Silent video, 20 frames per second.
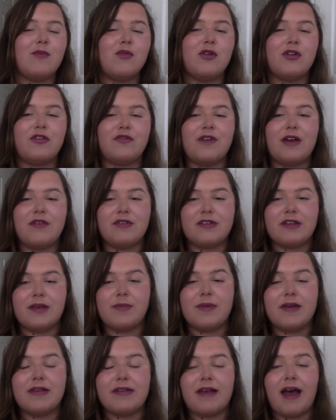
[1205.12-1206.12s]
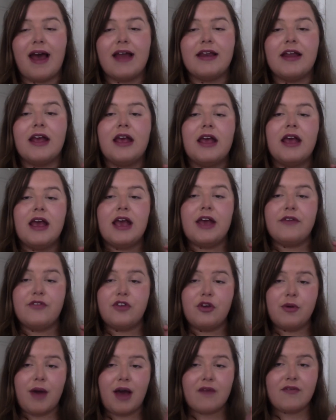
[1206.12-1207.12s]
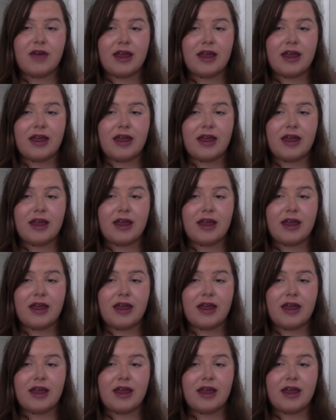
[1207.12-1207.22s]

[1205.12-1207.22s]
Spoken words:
what your favourite tip is. And if you have